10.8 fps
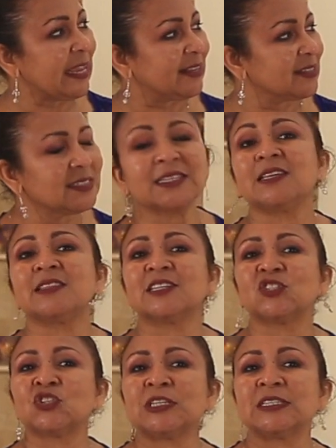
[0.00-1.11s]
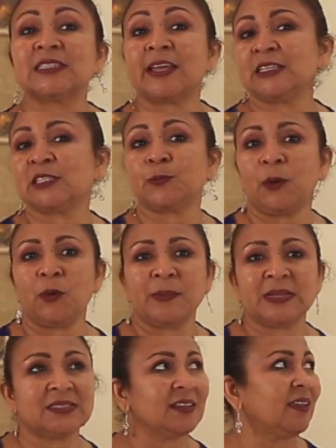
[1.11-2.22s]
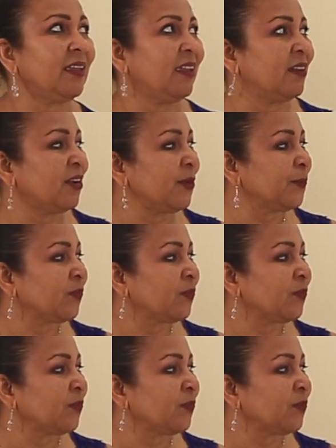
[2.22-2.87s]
I can see that she is experimenting here,